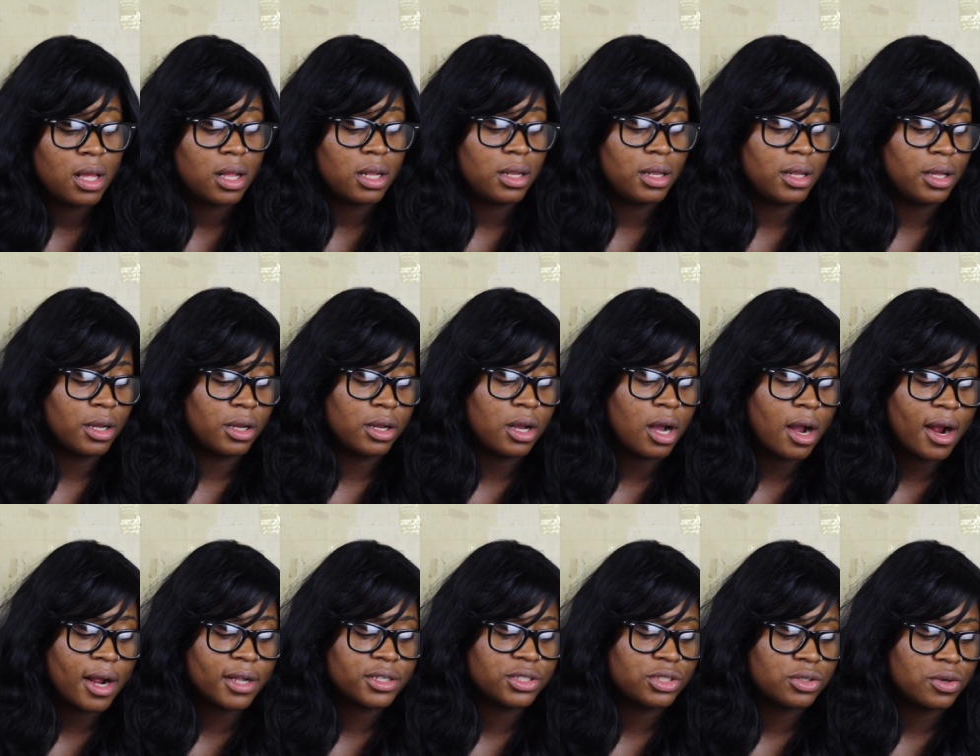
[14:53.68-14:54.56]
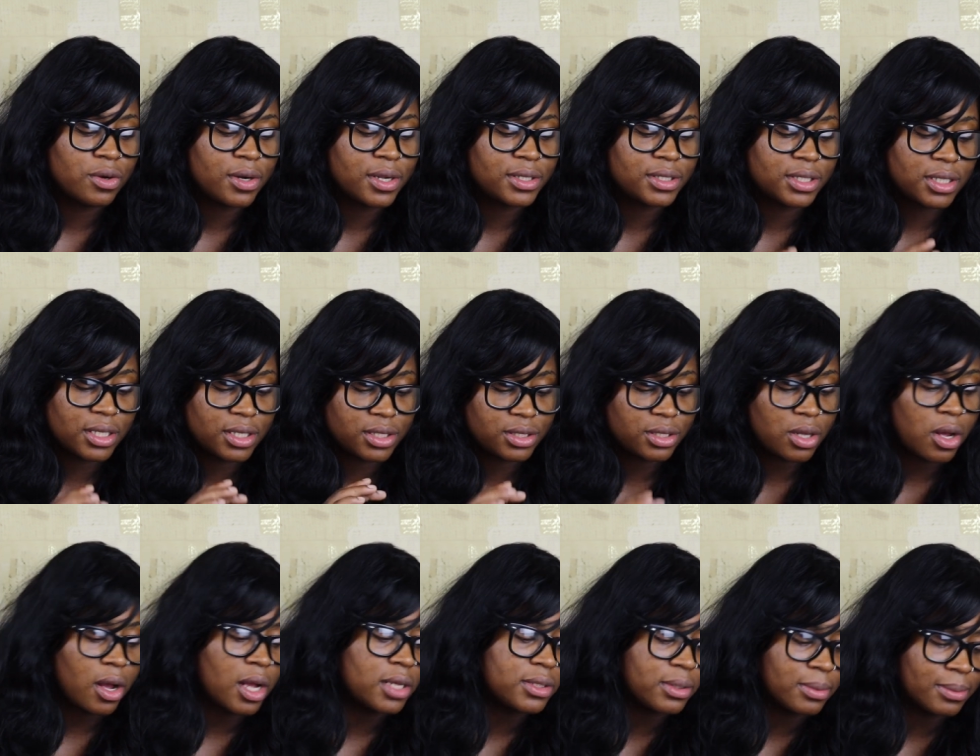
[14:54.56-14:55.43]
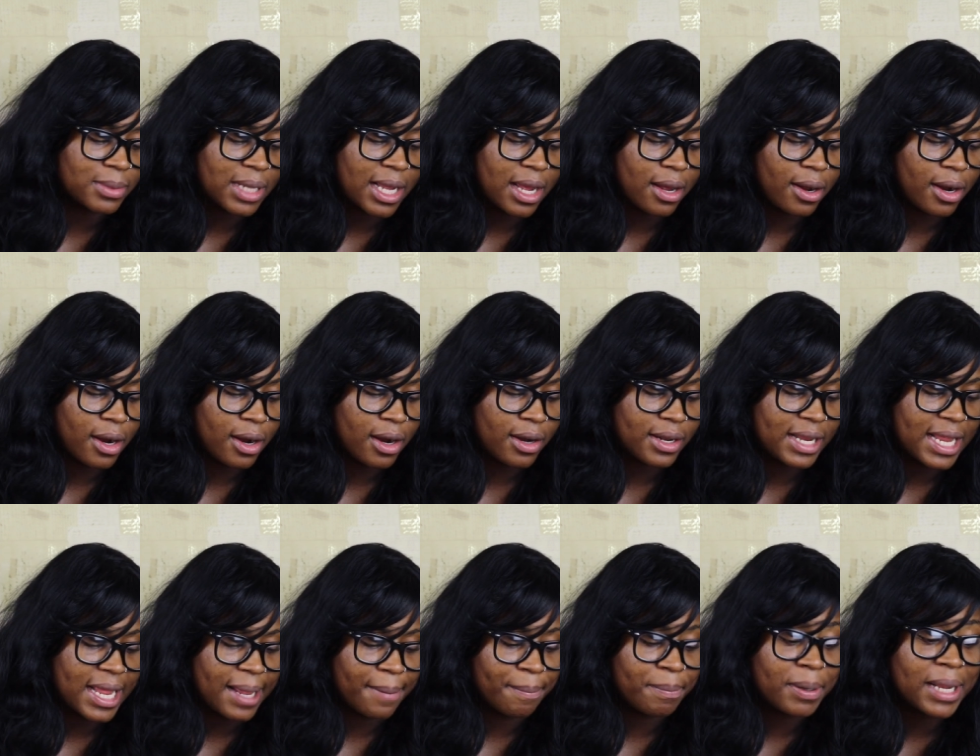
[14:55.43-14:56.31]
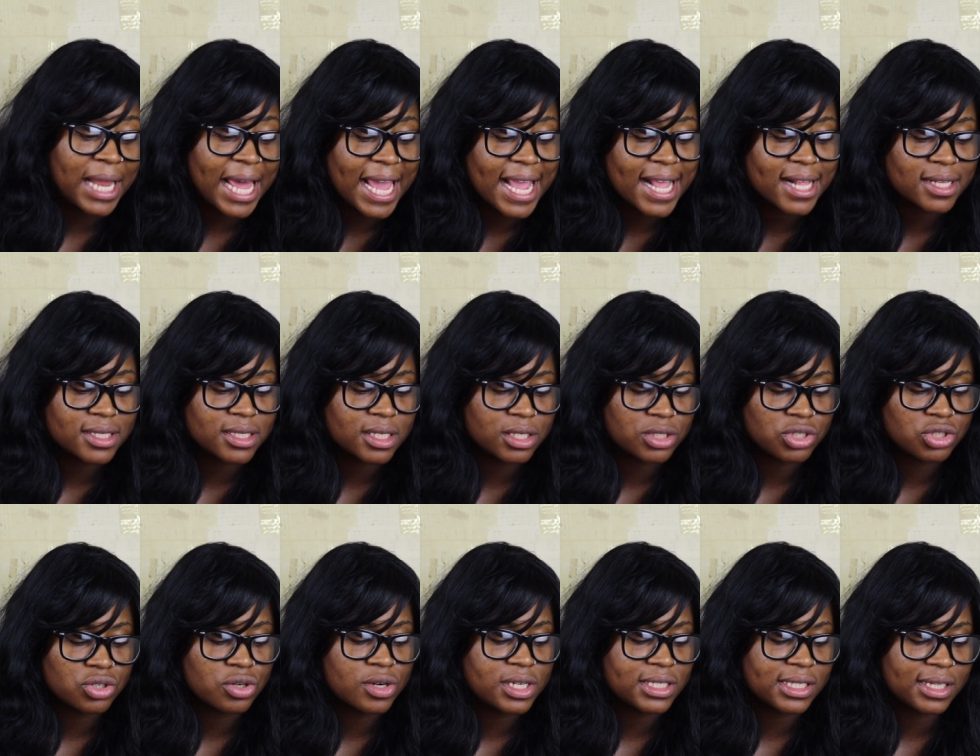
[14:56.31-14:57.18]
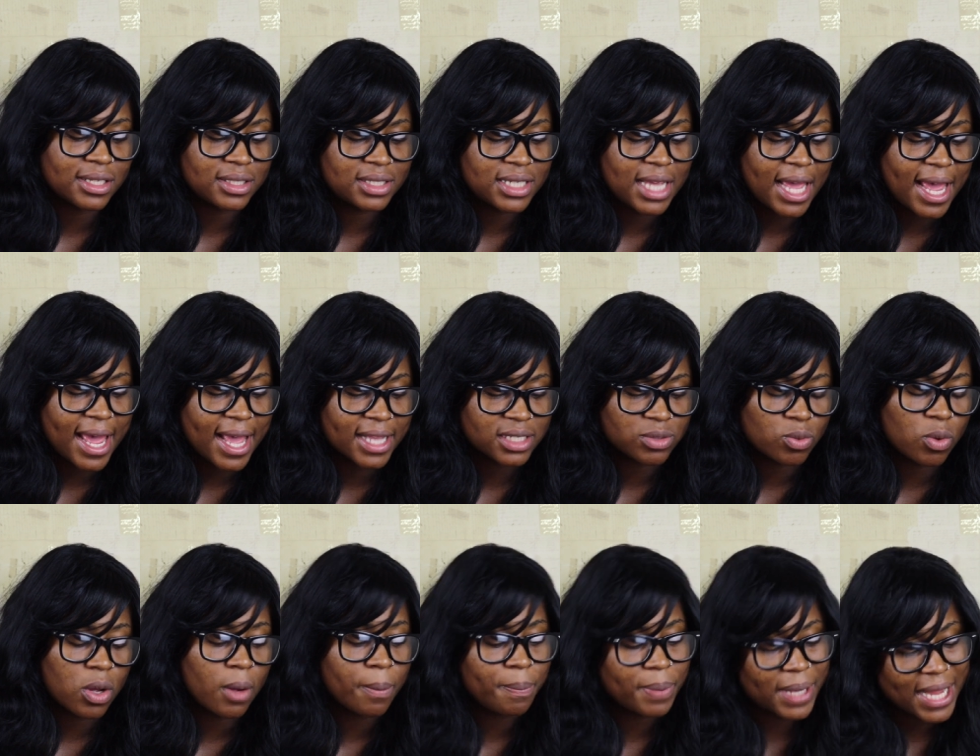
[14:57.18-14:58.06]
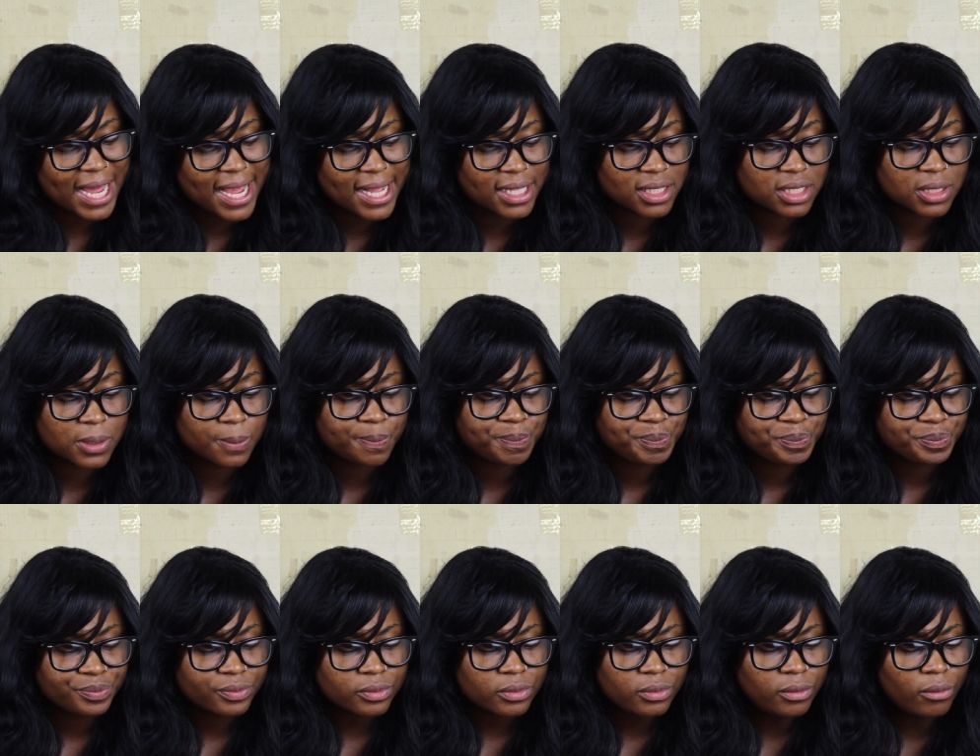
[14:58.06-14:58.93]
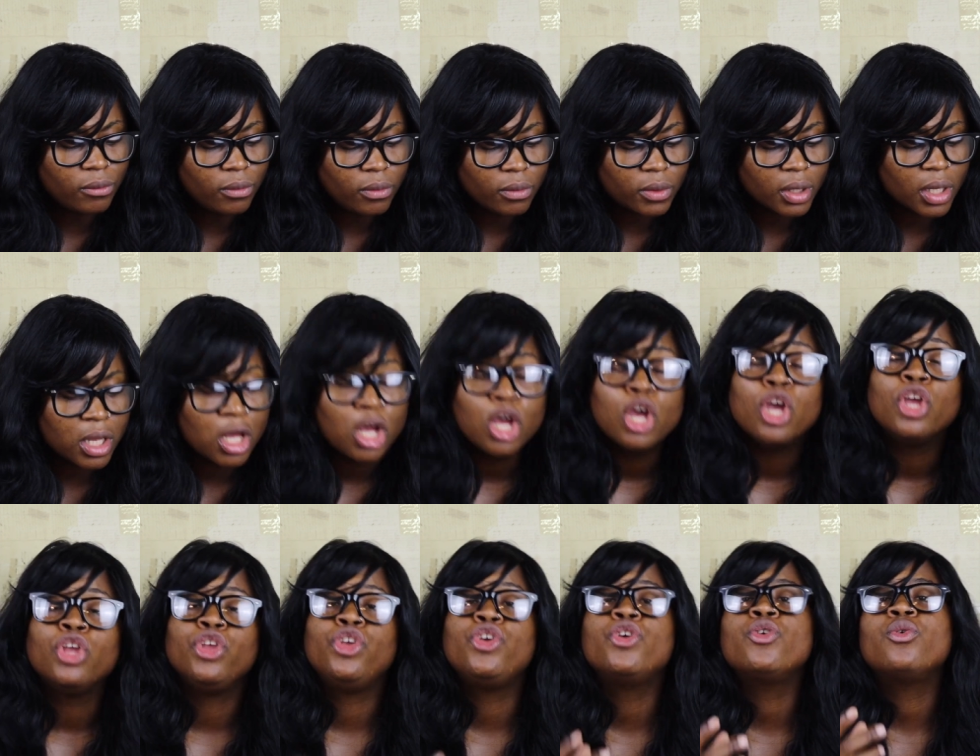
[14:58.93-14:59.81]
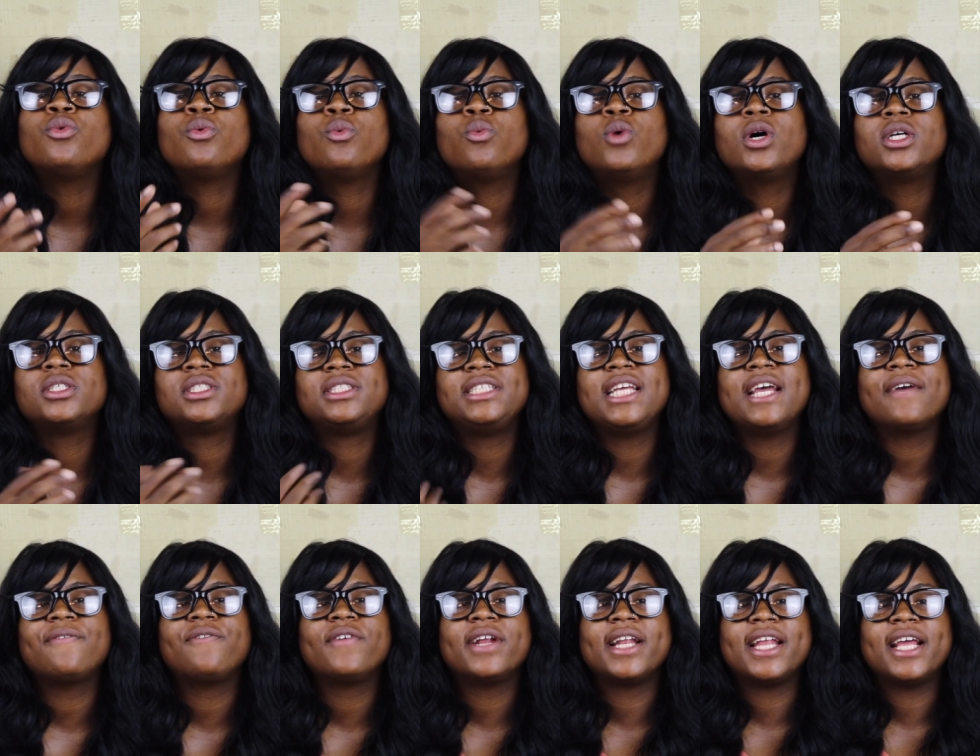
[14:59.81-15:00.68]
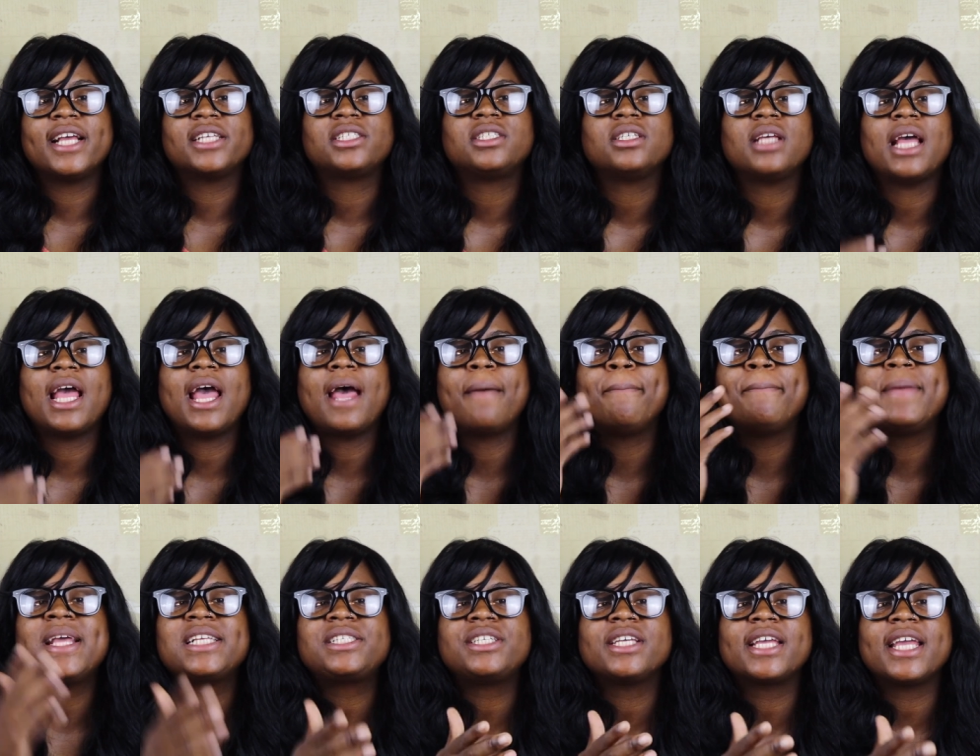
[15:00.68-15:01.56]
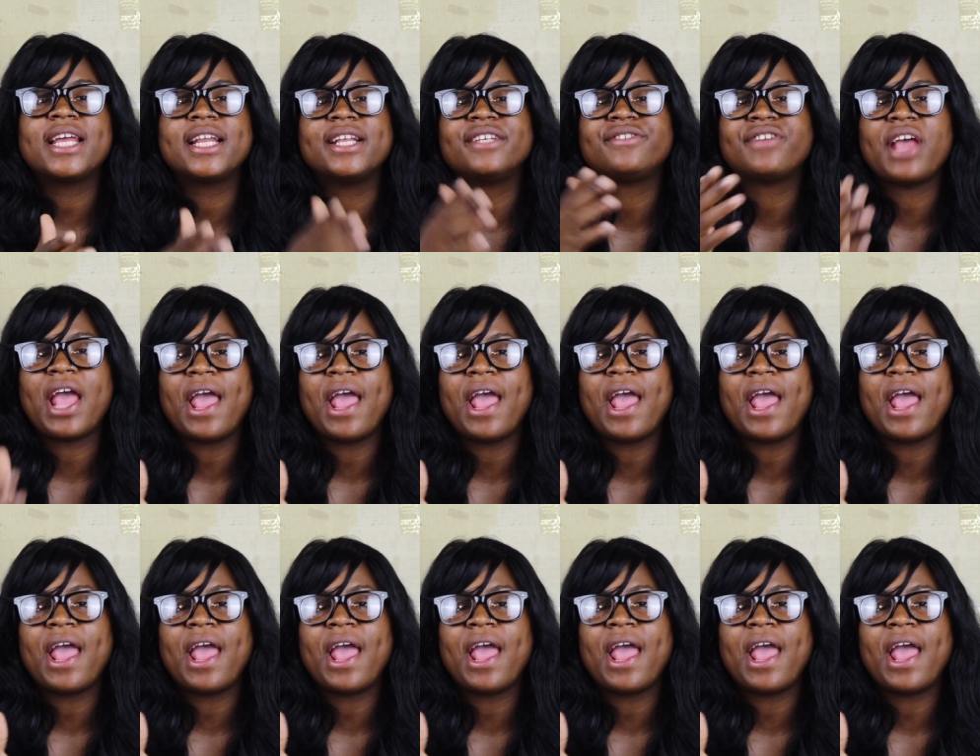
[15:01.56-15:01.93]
The car insurance is awesome down here. Then plates, insurance, and tax. Well, plates, what's different is Michigan is